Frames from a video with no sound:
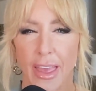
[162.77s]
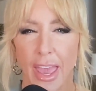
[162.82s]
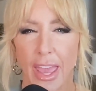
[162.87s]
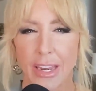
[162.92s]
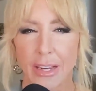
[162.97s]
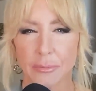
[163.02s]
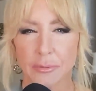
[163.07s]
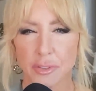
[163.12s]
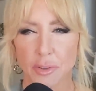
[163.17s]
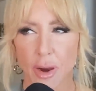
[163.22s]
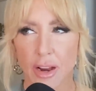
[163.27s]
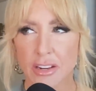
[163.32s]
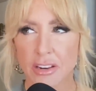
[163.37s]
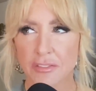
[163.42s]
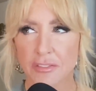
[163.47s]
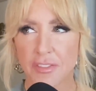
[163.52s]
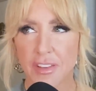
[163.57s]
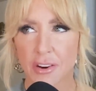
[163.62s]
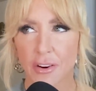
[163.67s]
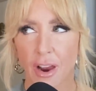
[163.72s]
And I'm trying to
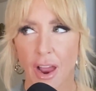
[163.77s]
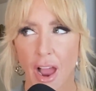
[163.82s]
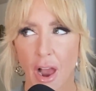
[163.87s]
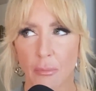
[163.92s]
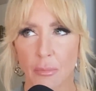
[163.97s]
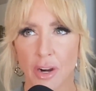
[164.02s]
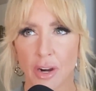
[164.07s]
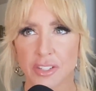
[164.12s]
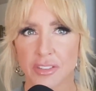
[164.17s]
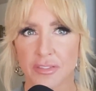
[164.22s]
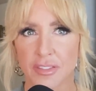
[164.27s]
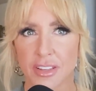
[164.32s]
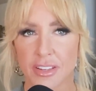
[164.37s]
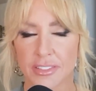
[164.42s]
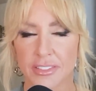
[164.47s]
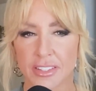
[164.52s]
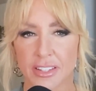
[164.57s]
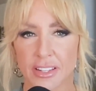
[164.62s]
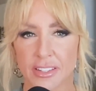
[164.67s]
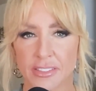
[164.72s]
figure out how much of
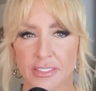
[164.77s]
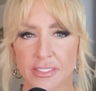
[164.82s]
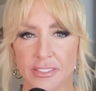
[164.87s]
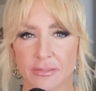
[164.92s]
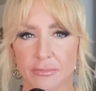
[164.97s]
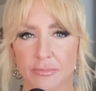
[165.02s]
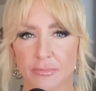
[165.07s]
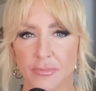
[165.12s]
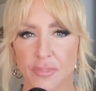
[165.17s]
this is